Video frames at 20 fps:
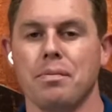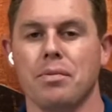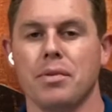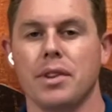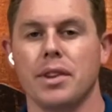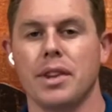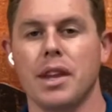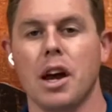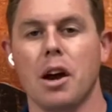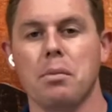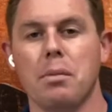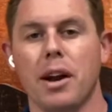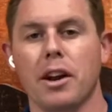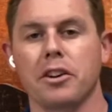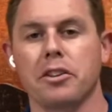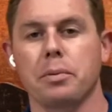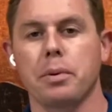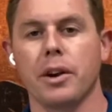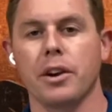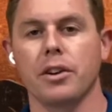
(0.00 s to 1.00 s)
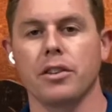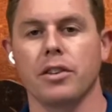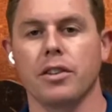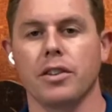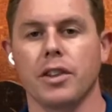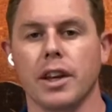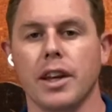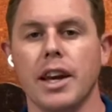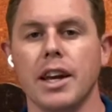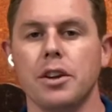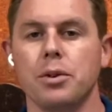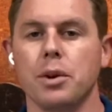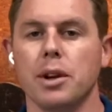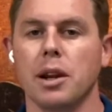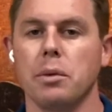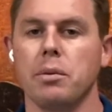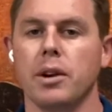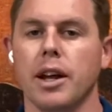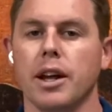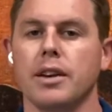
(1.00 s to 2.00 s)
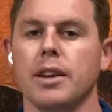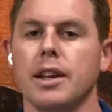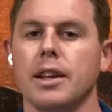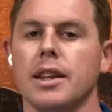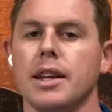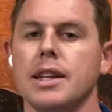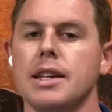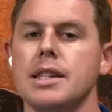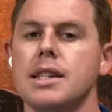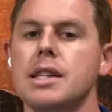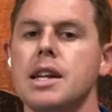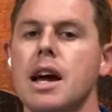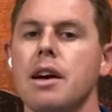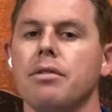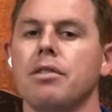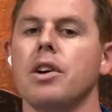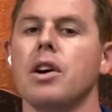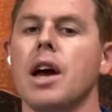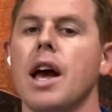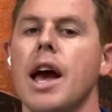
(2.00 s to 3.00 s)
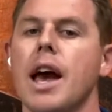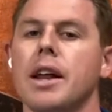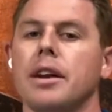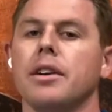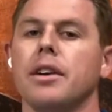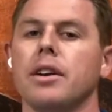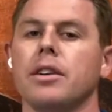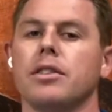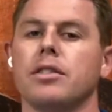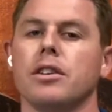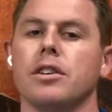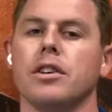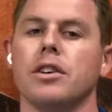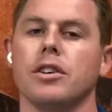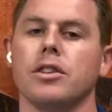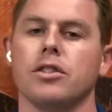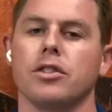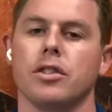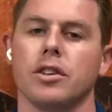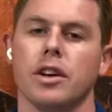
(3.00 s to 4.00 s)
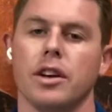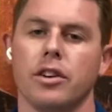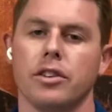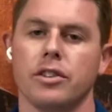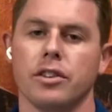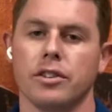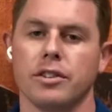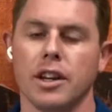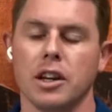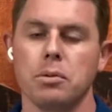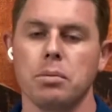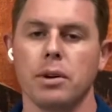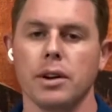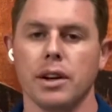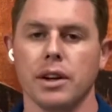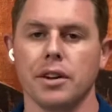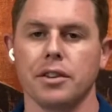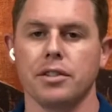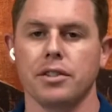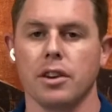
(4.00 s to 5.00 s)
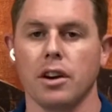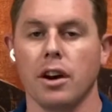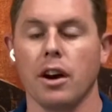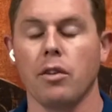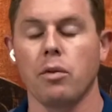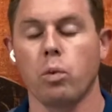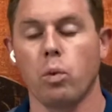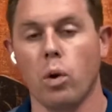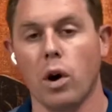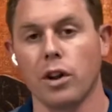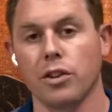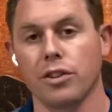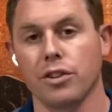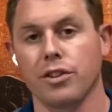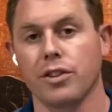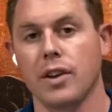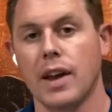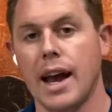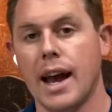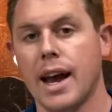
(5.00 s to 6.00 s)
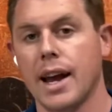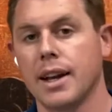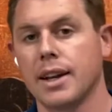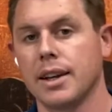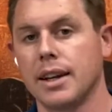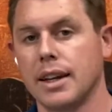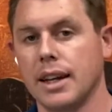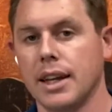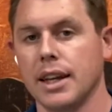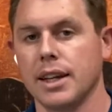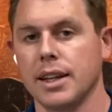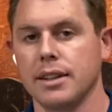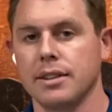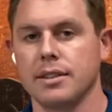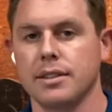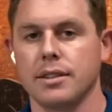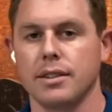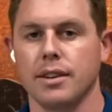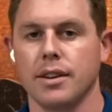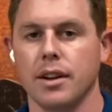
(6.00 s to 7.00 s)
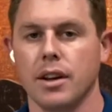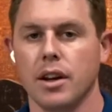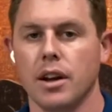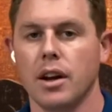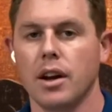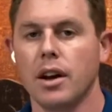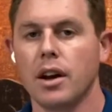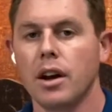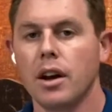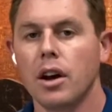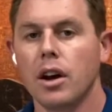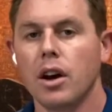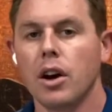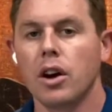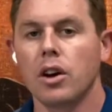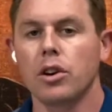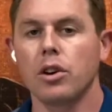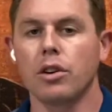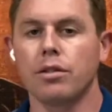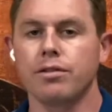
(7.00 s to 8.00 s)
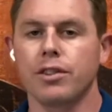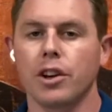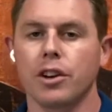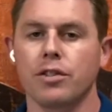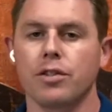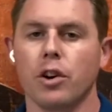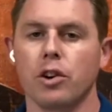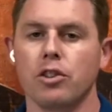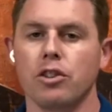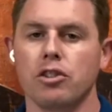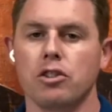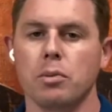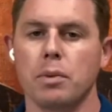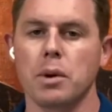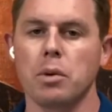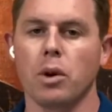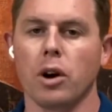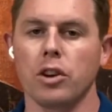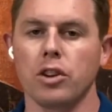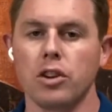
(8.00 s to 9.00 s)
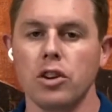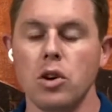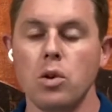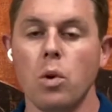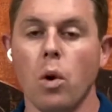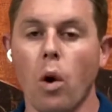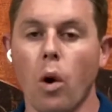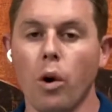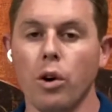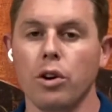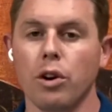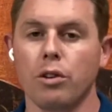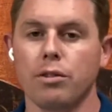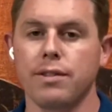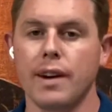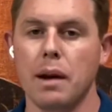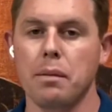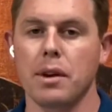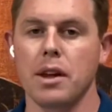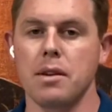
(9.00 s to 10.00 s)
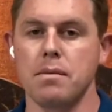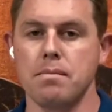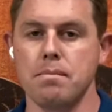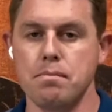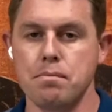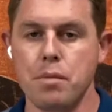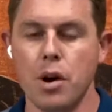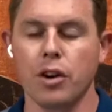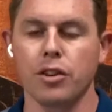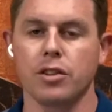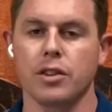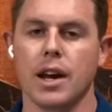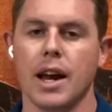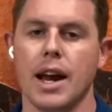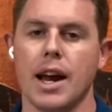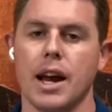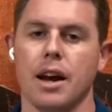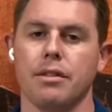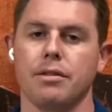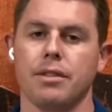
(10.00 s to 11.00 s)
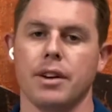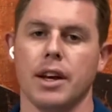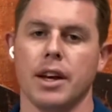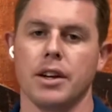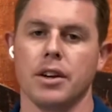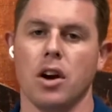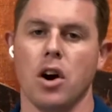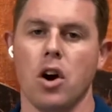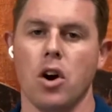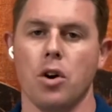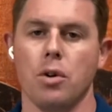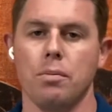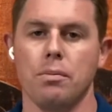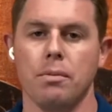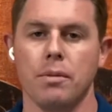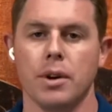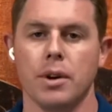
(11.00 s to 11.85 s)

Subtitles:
Now, in my experience, the key to eliminating the never-ending search is to set up a list of wants and needs. Your first focus should be what you or your family must have in a home.